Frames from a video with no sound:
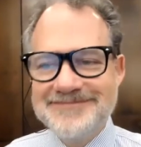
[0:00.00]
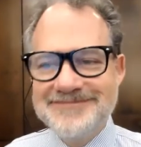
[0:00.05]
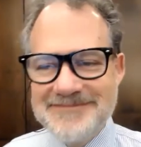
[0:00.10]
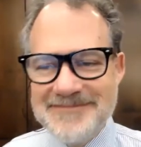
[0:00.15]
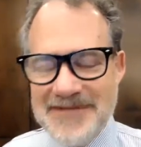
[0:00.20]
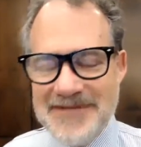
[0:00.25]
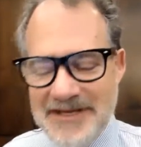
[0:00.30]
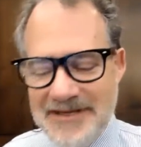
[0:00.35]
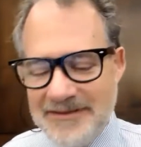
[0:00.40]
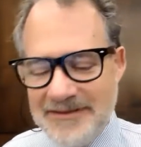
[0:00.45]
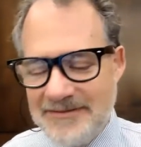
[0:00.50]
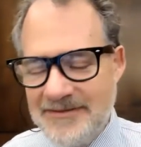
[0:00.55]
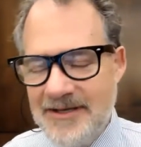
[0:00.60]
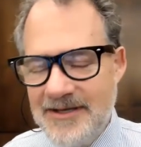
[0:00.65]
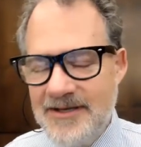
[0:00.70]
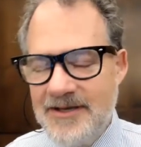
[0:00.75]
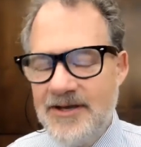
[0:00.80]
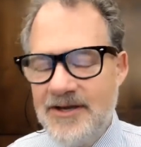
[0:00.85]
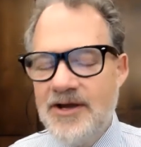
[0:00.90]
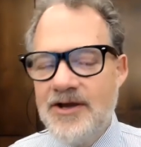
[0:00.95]
Yeah.
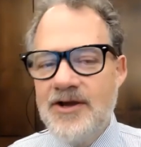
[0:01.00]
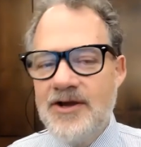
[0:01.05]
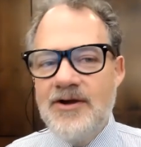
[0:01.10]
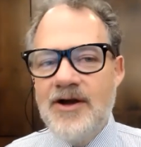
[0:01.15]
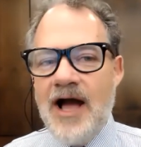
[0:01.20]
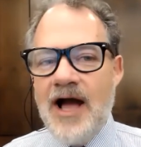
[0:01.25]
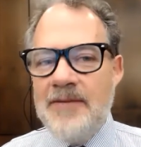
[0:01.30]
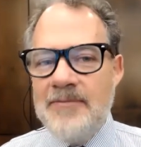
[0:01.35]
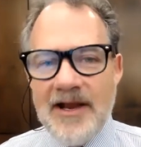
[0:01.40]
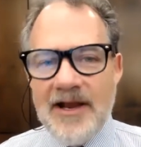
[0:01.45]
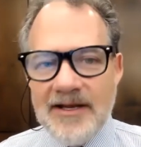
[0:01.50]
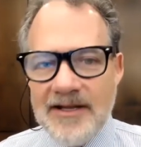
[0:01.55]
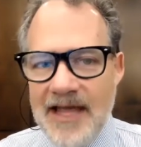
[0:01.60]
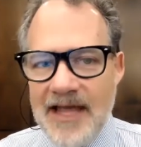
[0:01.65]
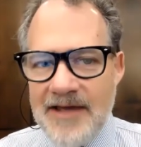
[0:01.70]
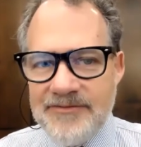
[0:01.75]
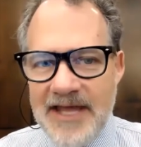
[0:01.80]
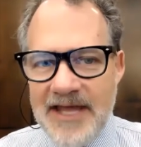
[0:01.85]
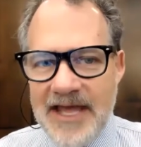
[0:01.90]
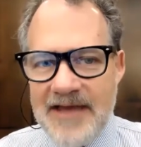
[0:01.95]
I'm not
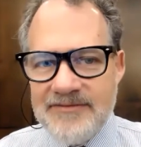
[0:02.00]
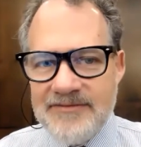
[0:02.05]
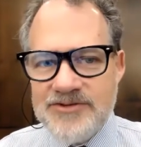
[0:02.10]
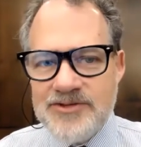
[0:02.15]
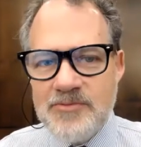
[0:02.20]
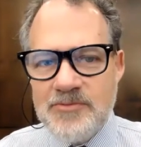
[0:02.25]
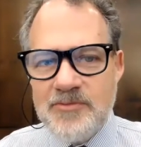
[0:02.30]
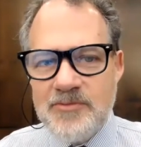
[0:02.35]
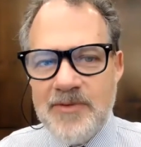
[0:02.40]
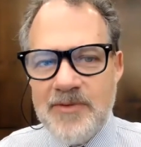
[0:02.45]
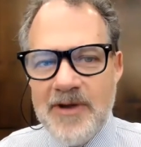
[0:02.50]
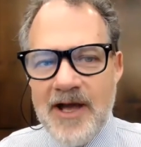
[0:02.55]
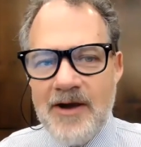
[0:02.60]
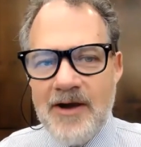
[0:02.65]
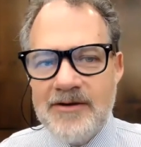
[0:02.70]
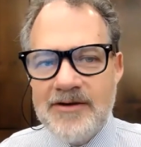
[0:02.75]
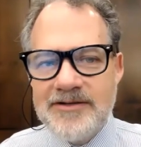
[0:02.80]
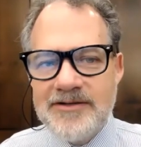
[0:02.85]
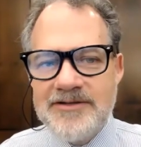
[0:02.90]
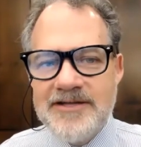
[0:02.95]
allowed to have a
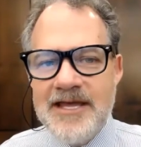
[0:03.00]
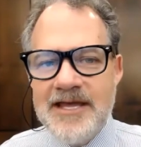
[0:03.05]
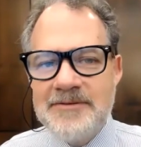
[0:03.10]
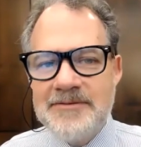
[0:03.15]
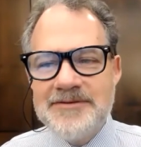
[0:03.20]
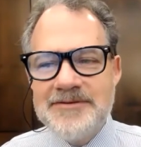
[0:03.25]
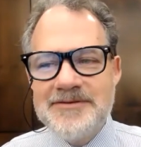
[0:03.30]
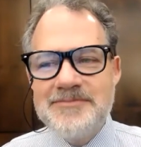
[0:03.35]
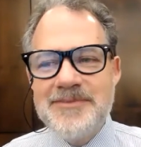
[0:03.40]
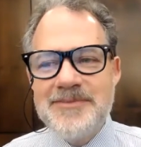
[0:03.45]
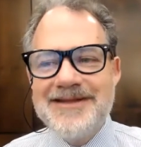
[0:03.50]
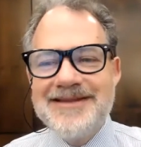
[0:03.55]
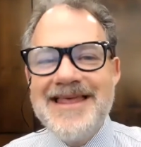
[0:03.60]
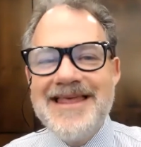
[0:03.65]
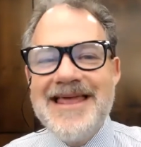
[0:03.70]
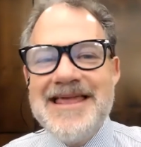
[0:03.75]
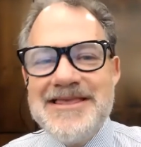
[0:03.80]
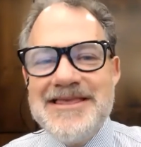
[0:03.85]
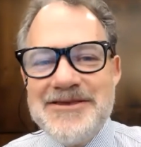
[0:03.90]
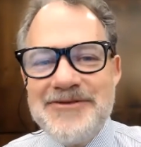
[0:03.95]
superpower, Damon, but
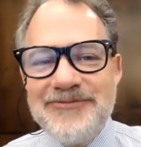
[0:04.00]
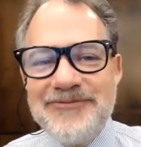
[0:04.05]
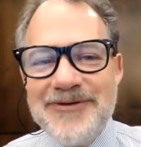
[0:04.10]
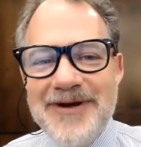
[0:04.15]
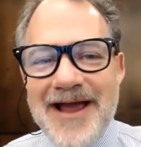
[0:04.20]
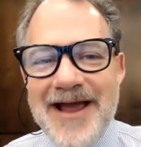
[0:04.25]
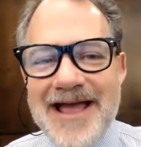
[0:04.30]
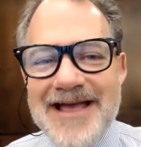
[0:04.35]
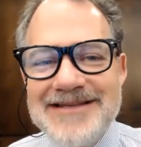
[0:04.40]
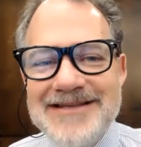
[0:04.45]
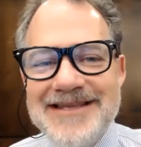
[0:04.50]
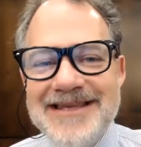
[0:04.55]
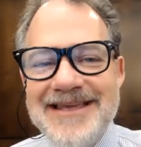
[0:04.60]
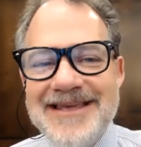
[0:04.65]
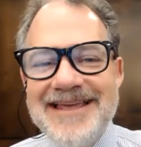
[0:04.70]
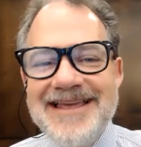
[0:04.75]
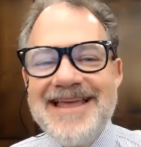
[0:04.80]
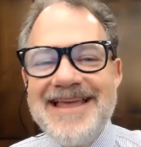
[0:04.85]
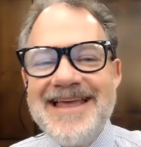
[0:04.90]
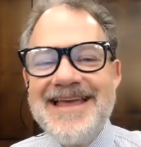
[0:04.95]
thank you for asking.
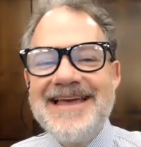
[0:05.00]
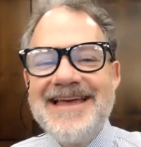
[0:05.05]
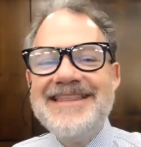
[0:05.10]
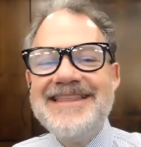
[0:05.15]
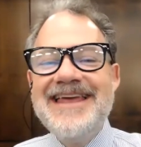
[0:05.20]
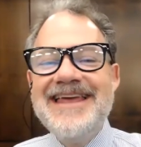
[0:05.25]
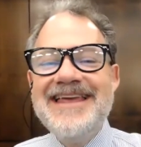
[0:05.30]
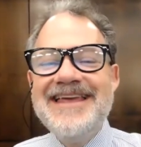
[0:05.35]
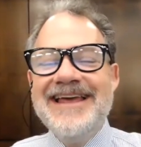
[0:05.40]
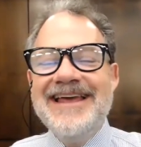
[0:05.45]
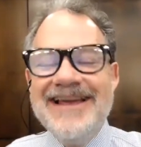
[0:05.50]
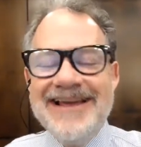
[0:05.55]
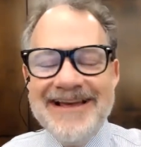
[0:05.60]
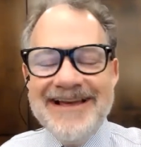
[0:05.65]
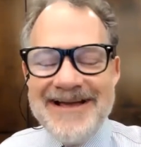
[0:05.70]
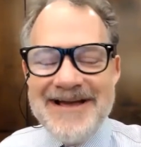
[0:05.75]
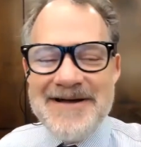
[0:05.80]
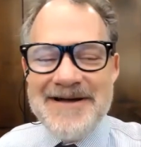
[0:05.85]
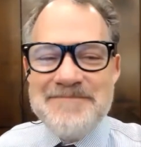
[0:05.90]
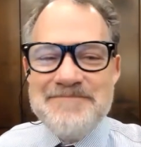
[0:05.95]

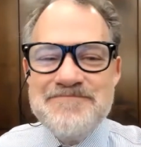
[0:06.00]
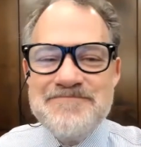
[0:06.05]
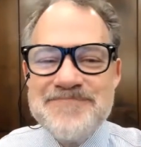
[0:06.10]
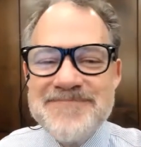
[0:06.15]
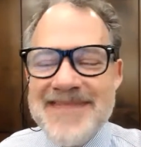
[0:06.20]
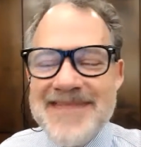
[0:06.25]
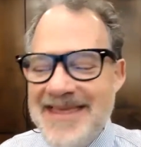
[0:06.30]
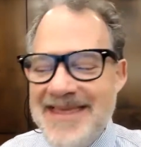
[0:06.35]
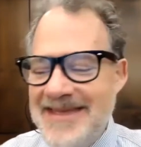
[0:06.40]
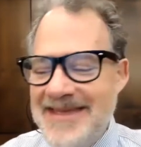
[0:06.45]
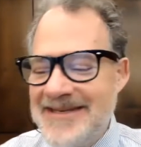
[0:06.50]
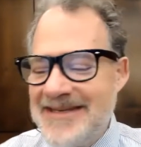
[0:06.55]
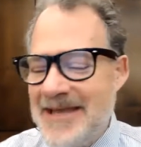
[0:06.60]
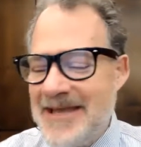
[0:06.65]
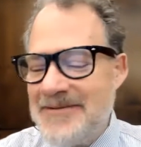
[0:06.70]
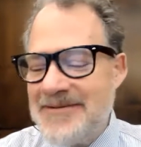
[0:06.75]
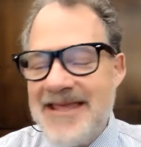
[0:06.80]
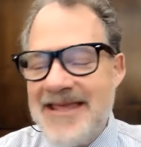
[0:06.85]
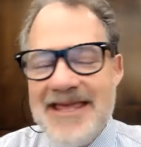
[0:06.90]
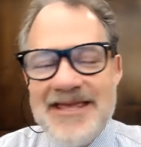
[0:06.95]

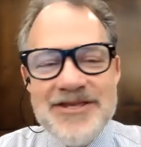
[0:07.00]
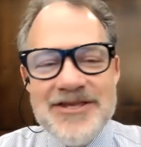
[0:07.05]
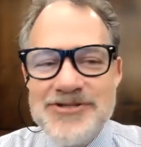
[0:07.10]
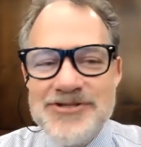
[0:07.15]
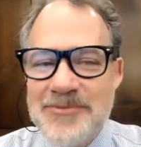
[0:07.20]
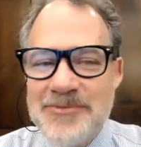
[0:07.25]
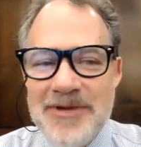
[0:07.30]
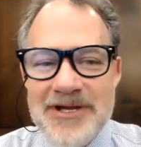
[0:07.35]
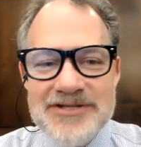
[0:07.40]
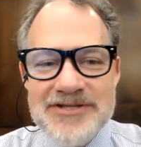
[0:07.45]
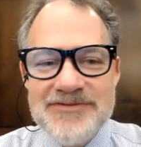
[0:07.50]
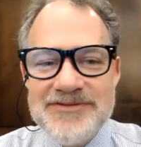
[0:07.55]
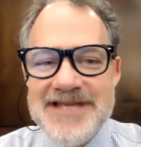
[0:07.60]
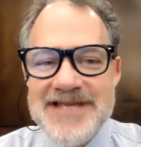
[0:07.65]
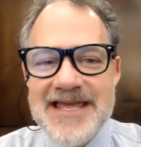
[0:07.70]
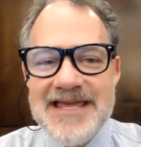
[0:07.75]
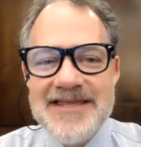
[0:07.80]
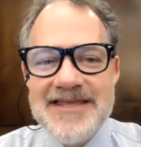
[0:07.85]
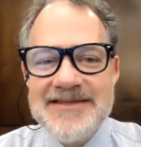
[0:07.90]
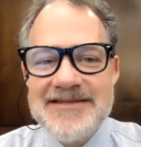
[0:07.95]
Damon, thank you so much for
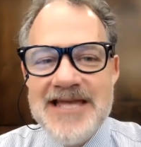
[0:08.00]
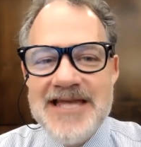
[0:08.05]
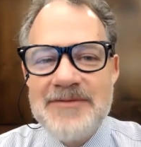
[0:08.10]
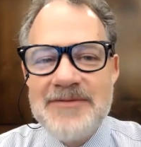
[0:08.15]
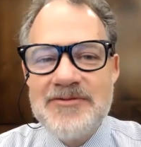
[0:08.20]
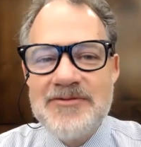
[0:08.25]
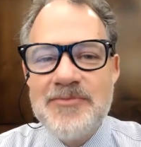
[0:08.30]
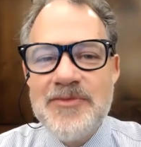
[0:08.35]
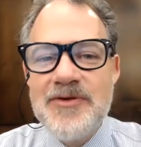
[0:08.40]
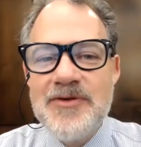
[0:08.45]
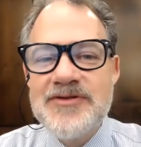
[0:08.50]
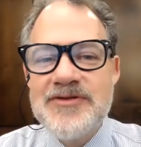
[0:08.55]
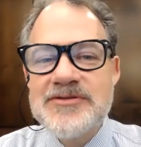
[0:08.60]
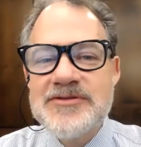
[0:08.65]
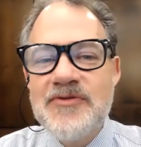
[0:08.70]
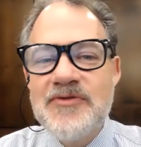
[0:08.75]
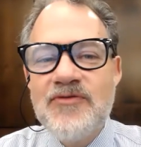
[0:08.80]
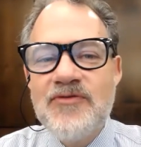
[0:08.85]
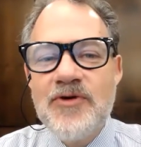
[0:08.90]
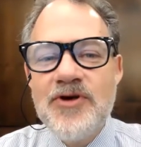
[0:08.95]
taking the time to be with us.
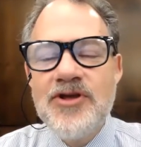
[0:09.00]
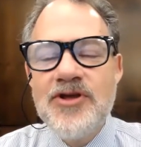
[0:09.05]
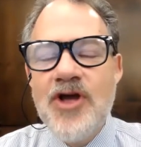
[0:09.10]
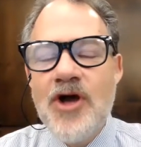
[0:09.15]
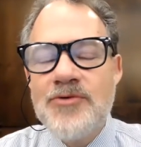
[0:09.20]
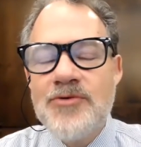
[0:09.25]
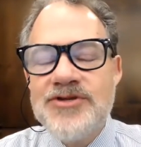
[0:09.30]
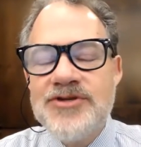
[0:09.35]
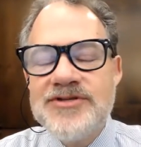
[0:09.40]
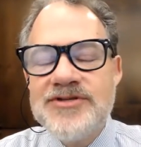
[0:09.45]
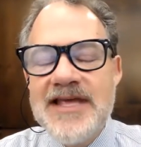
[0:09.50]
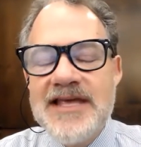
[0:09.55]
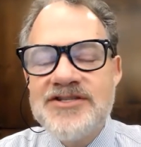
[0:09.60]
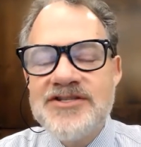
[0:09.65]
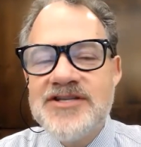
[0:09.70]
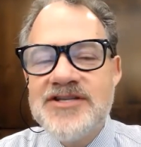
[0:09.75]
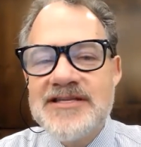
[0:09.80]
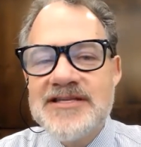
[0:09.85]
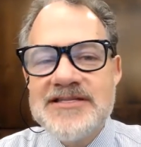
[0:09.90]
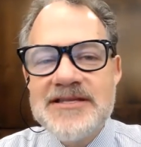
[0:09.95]
Before you go, would you take
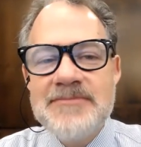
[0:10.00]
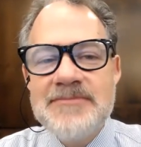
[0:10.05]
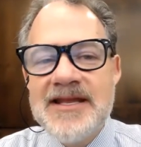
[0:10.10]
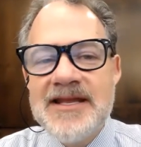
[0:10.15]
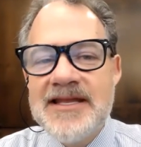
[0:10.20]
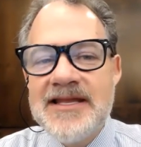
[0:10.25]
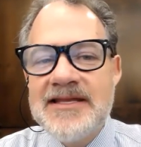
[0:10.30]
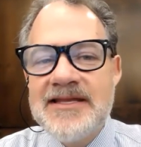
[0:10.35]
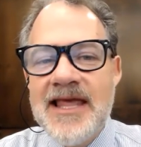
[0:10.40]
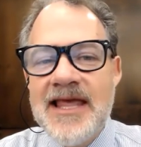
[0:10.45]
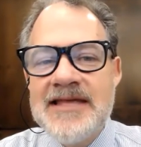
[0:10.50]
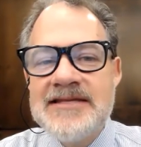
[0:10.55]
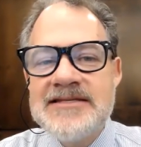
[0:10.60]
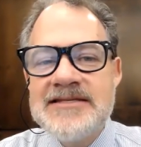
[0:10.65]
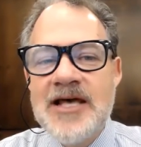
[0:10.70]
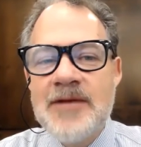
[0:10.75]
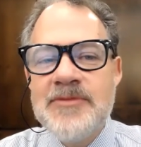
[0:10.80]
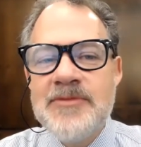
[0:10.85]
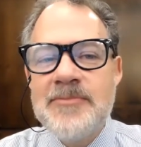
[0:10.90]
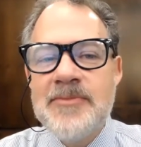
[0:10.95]
just a minute and
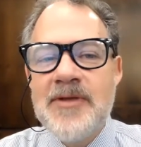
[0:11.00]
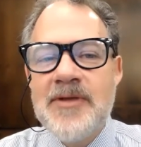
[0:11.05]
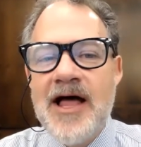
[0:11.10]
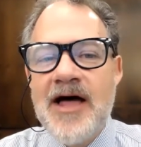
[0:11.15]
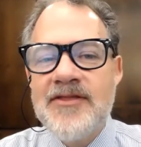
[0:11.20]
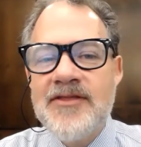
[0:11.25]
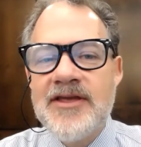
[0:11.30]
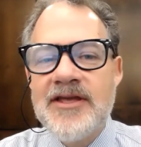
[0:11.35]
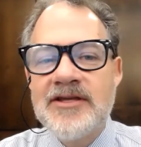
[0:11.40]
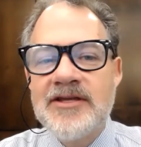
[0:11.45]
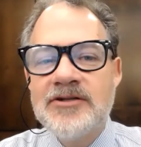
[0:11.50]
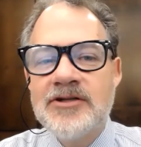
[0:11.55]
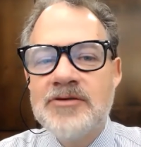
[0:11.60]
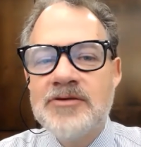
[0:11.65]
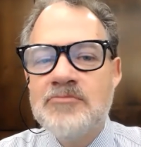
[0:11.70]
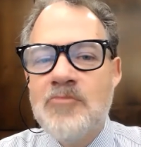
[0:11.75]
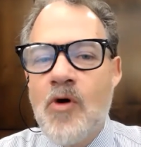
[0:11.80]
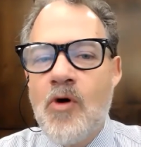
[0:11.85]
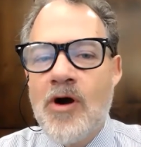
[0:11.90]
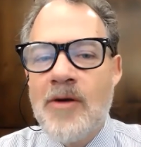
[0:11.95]
tell people how they can
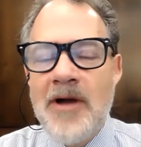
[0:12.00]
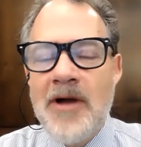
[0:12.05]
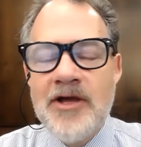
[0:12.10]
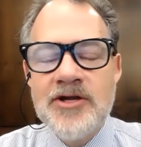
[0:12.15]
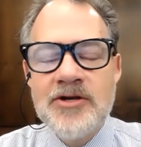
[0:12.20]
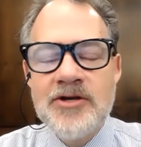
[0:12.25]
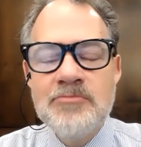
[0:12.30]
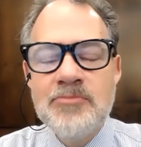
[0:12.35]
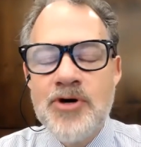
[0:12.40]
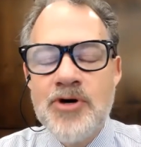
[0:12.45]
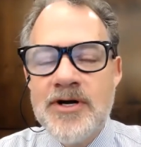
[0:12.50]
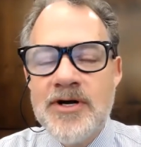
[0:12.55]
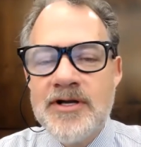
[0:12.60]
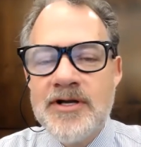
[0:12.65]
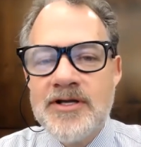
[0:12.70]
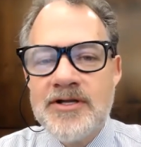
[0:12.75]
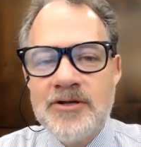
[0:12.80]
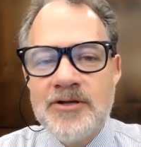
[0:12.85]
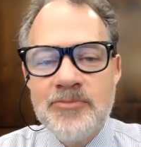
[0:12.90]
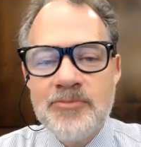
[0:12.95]
learn more about your book,
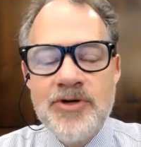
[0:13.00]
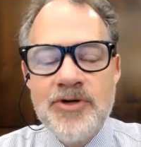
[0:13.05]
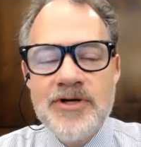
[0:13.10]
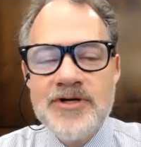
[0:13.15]
your books,